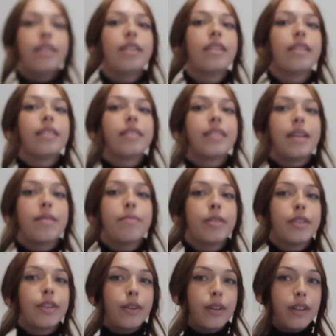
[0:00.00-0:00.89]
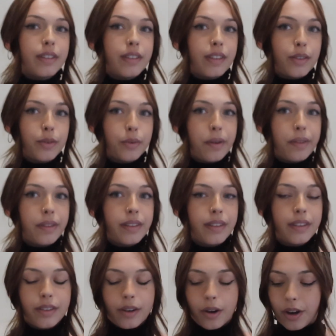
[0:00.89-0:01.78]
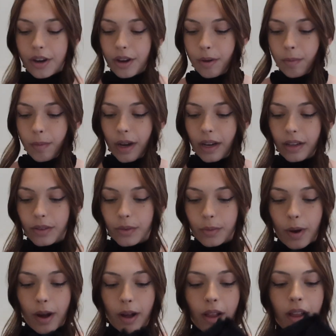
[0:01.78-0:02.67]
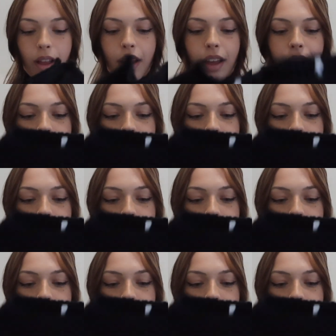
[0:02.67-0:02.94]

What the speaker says: of the same material as this one. This is RUMI as well.